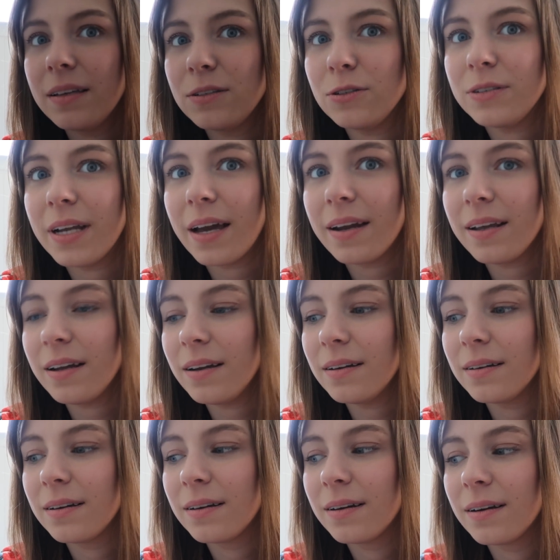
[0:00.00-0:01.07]
Is your dad here?
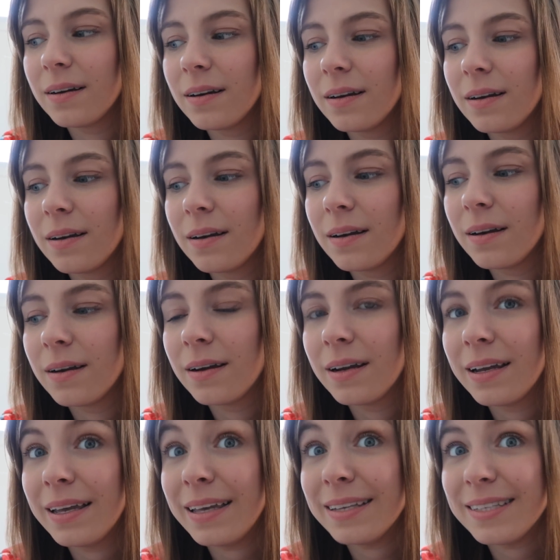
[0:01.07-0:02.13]

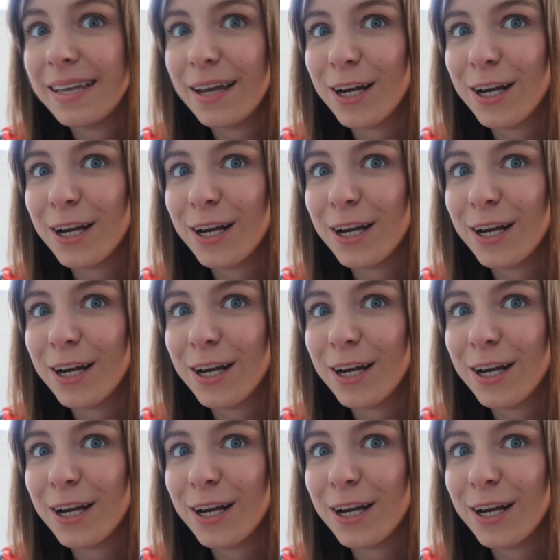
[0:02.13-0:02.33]
He's